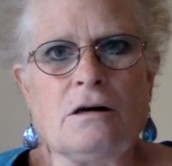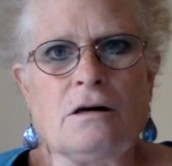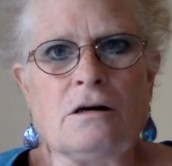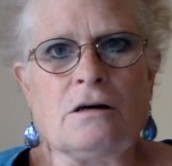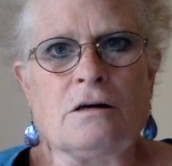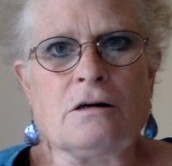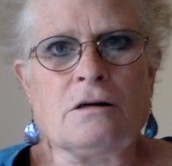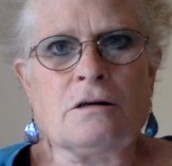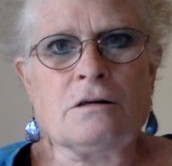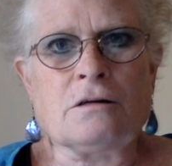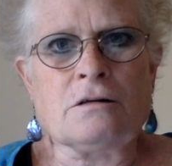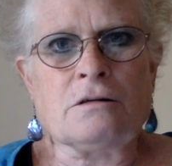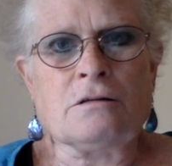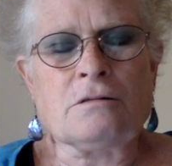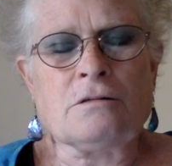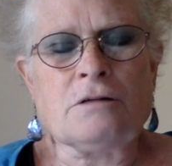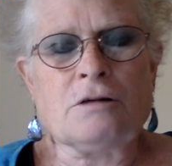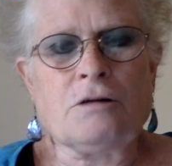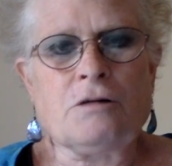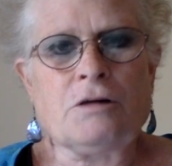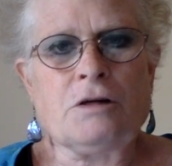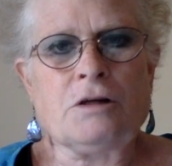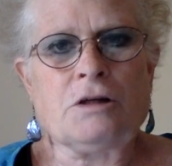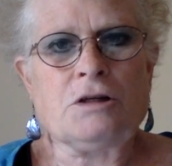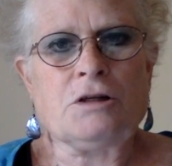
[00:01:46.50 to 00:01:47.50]
are
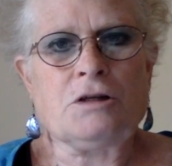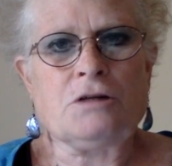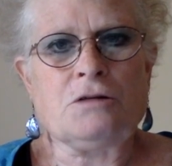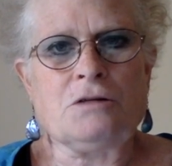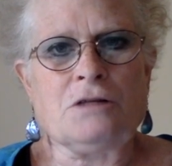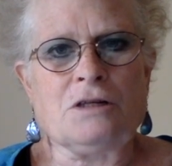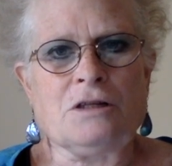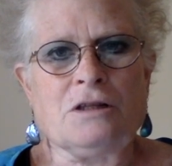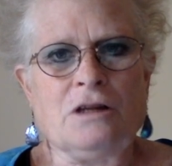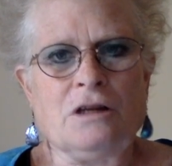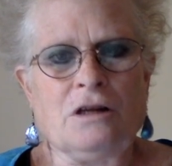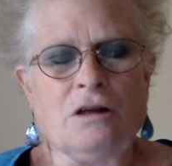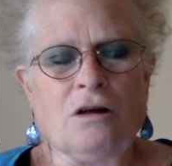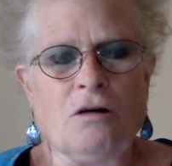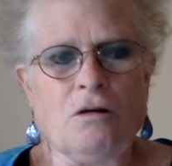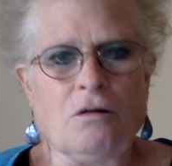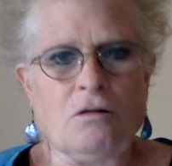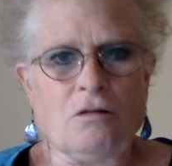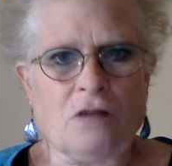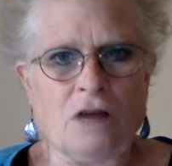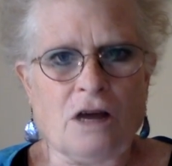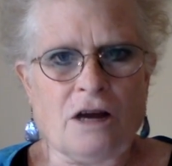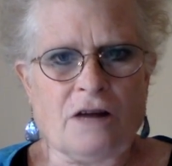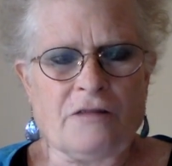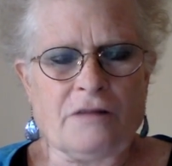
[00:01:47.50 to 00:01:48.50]
going to delete a
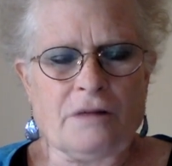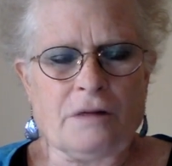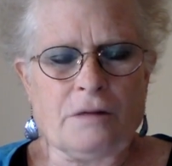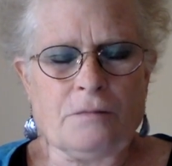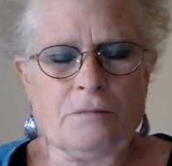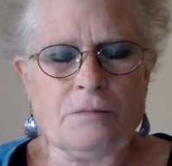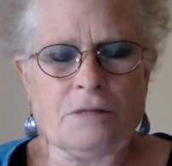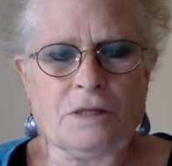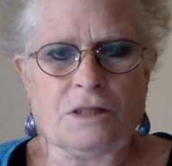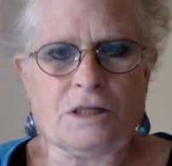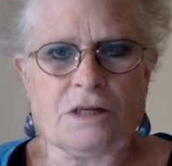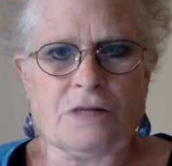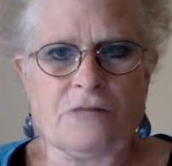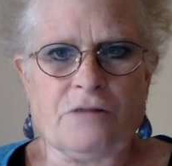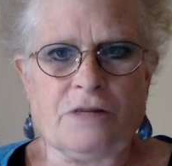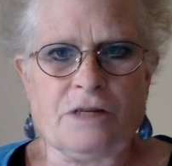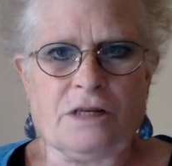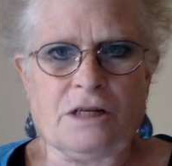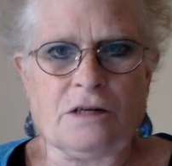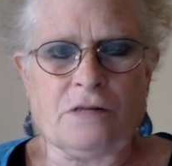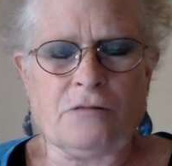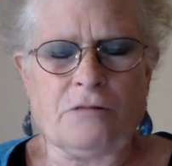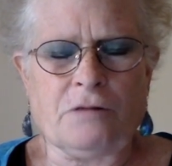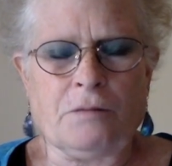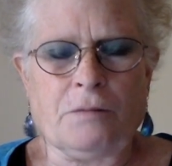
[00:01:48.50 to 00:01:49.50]
whole lot of it, because if we
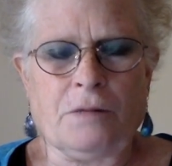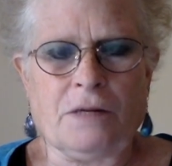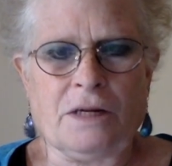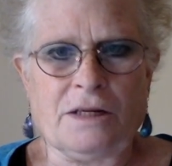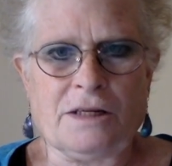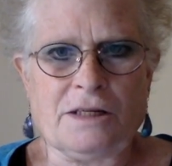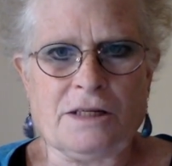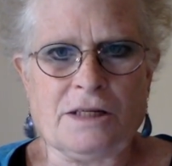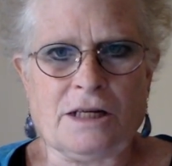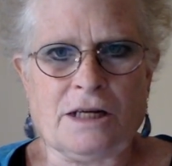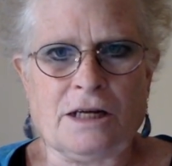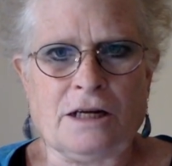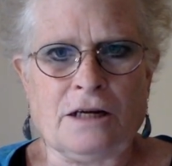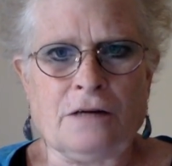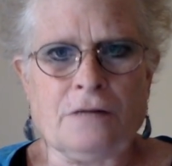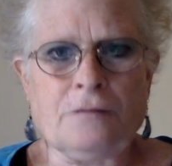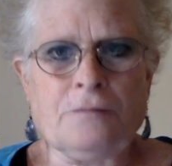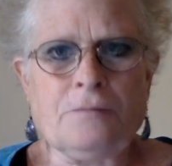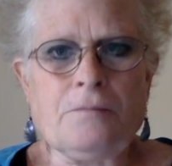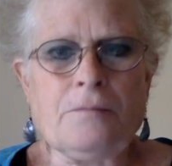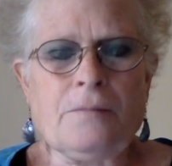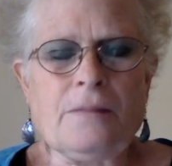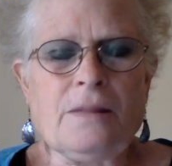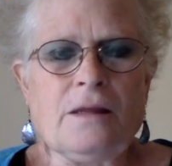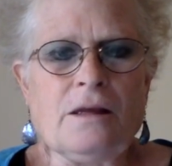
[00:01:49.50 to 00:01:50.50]
didn't, we'd be insane.
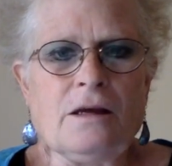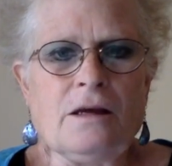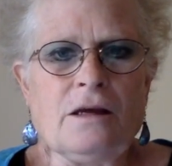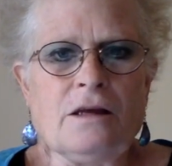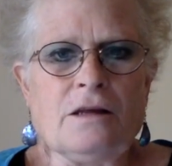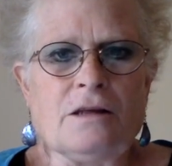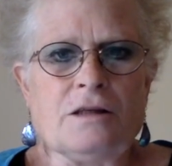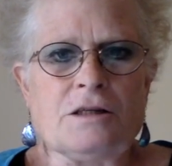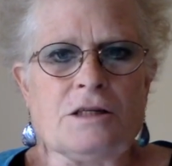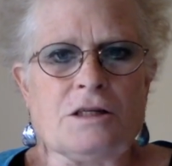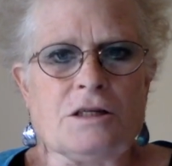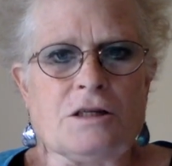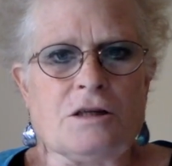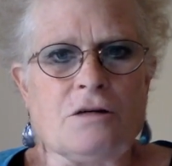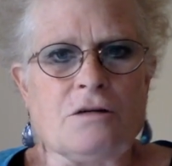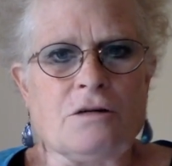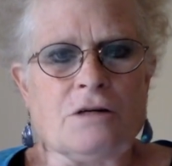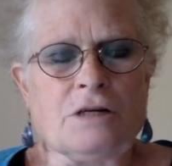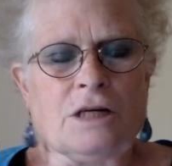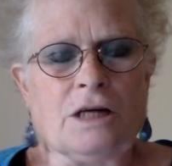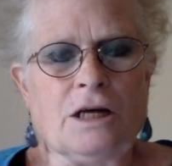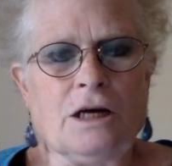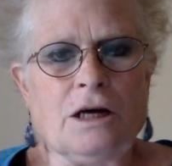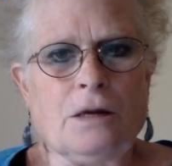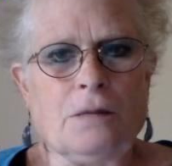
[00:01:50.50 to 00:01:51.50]
This is going
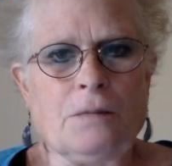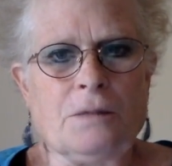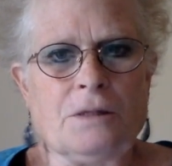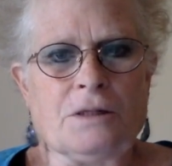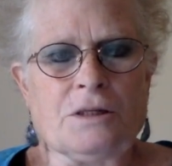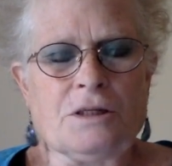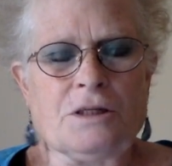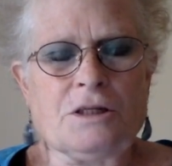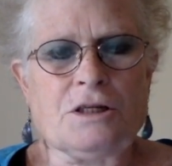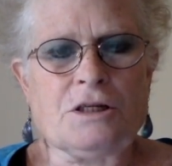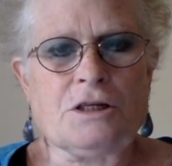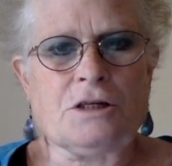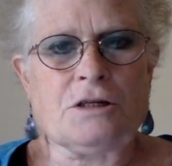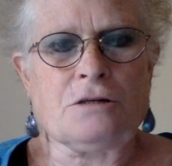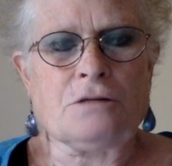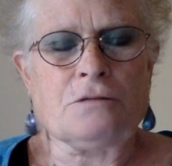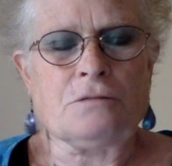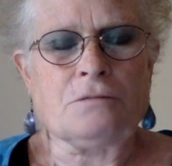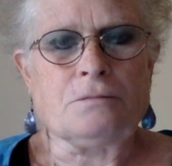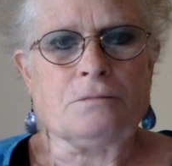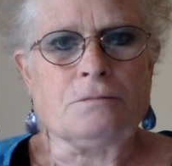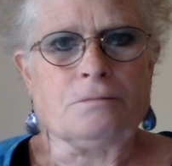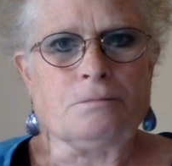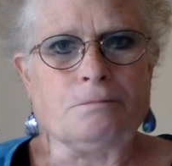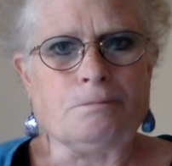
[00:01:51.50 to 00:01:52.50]
to help us to
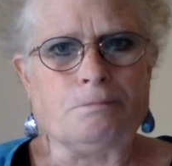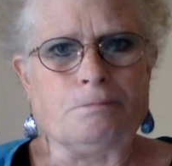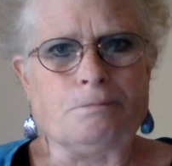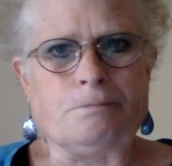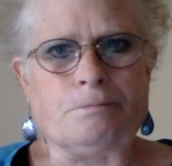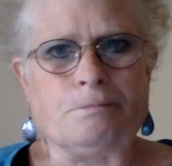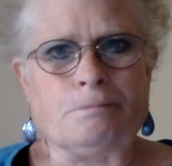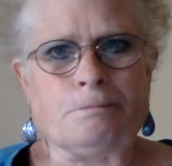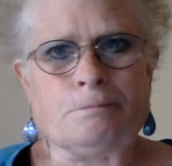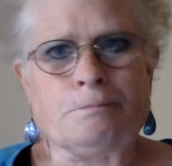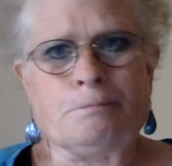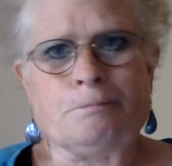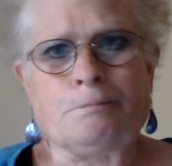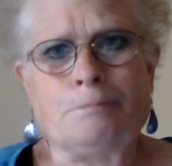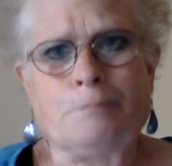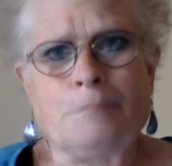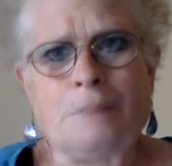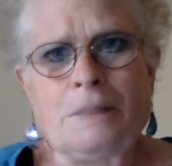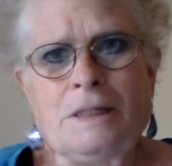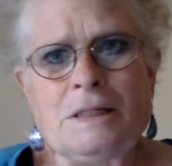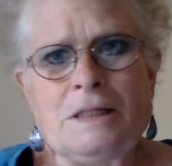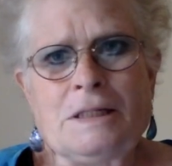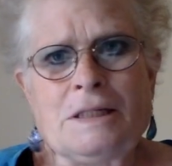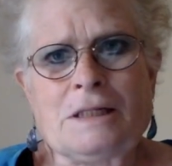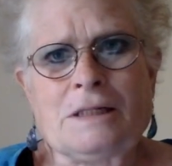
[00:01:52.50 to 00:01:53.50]

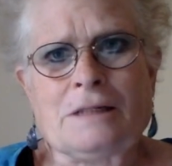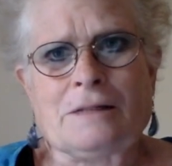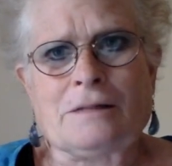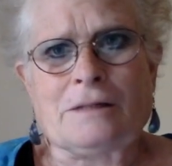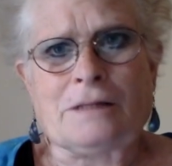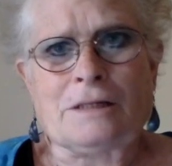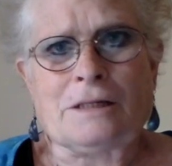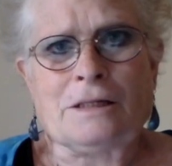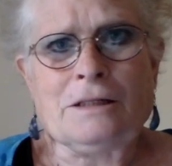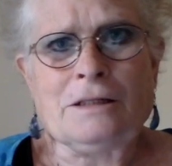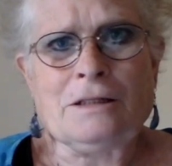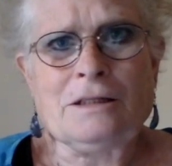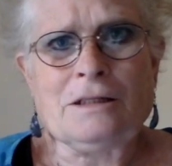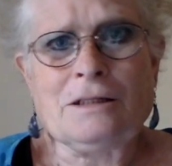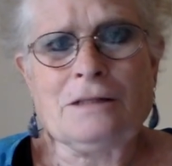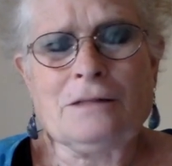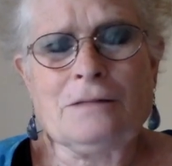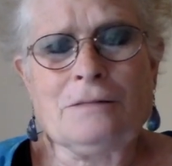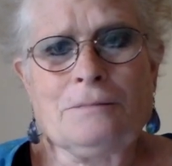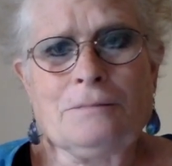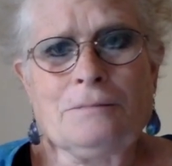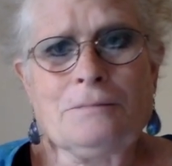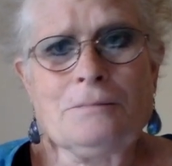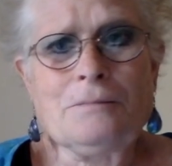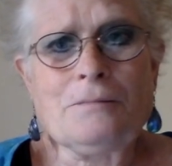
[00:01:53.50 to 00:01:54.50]
basically
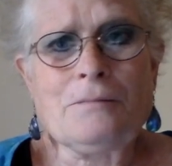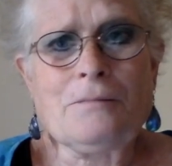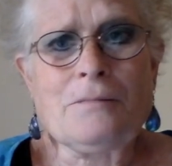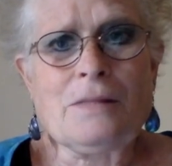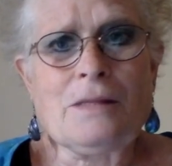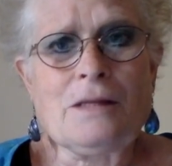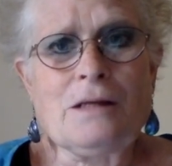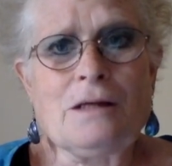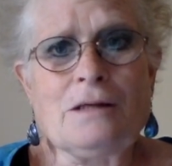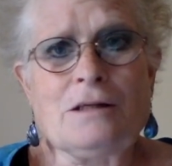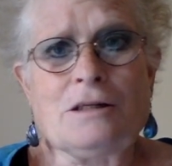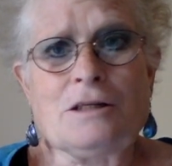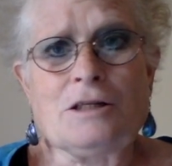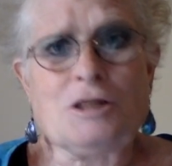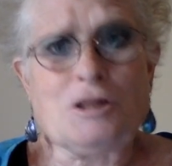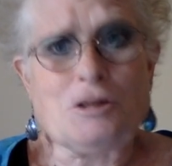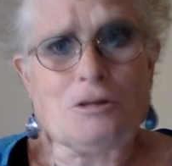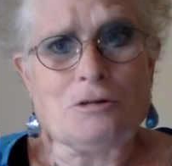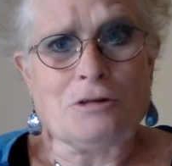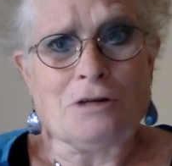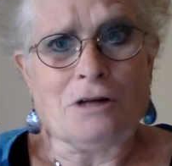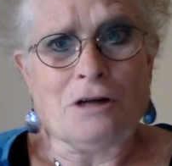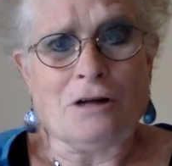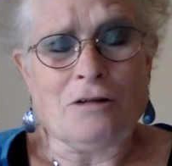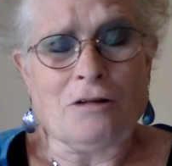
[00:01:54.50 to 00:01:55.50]

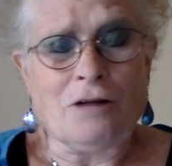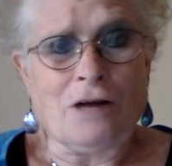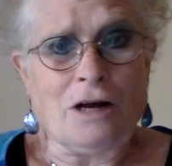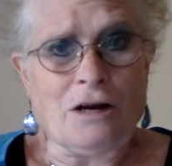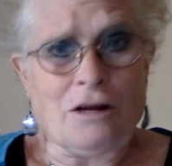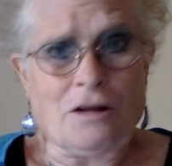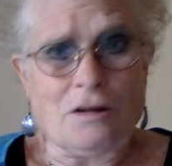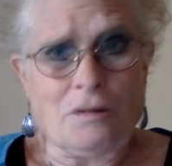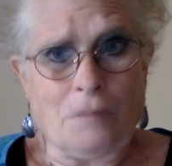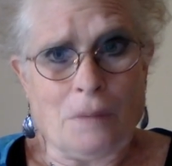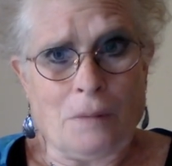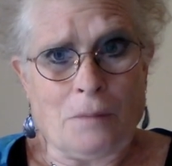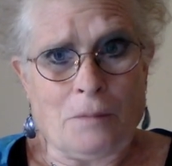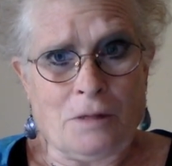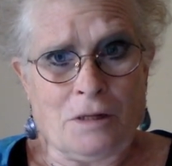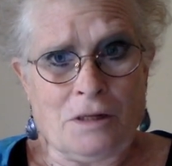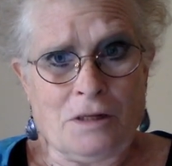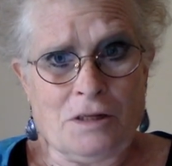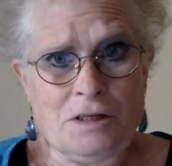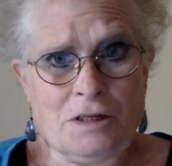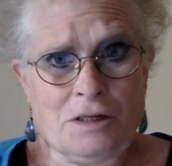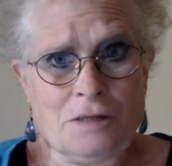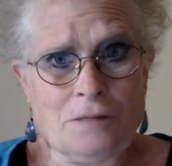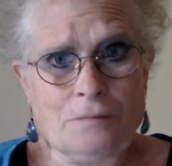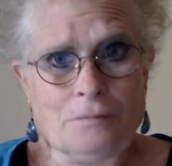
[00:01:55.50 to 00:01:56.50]
distort a lot of the
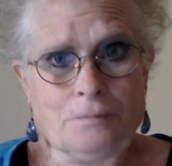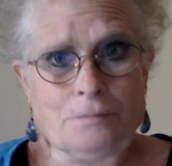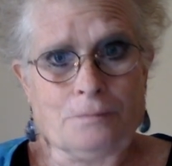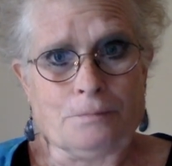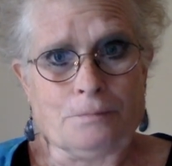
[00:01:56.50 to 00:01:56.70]
memories